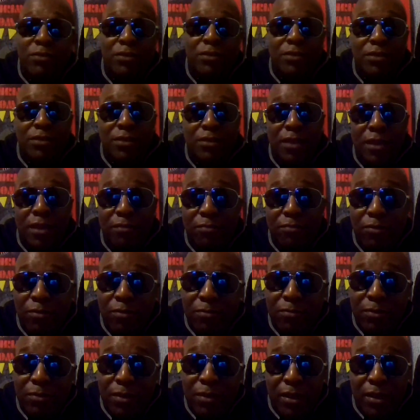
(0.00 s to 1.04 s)
in the same
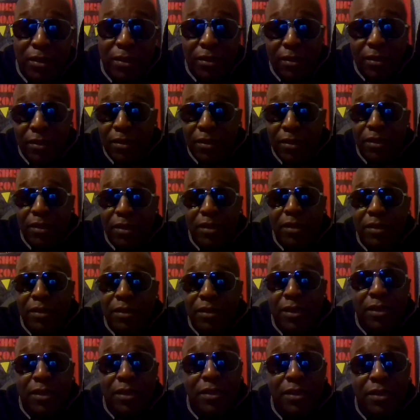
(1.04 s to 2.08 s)
room together.
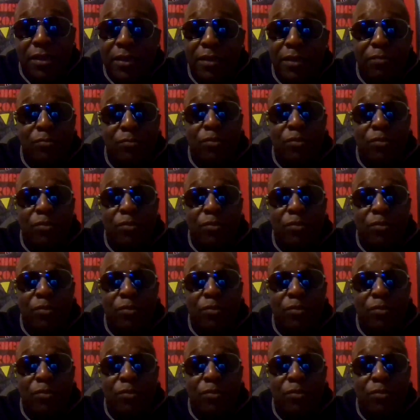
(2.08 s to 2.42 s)
That nigga didn't